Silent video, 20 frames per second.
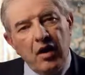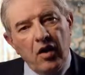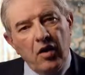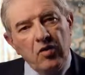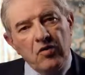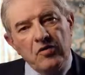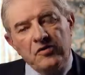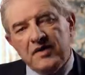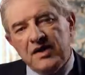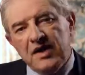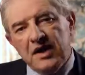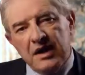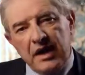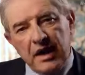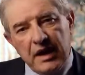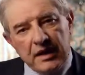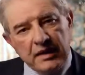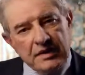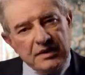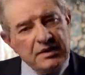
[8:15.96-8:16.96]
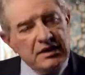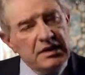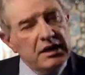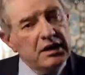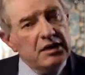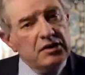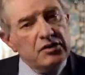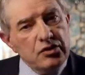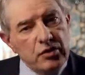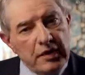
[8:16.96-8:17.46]
Over the next
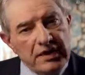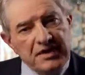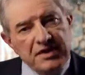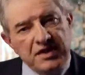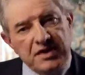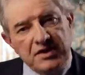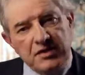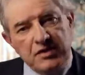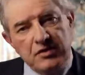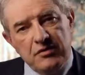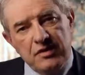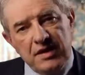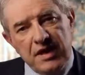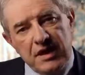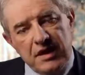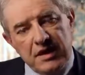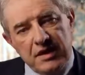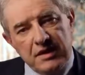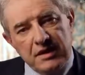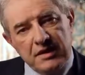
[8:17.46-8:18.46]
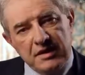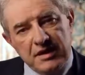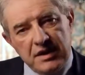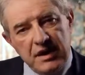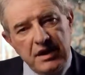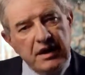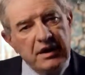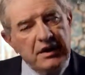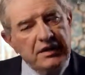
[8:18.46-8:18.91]
22 years,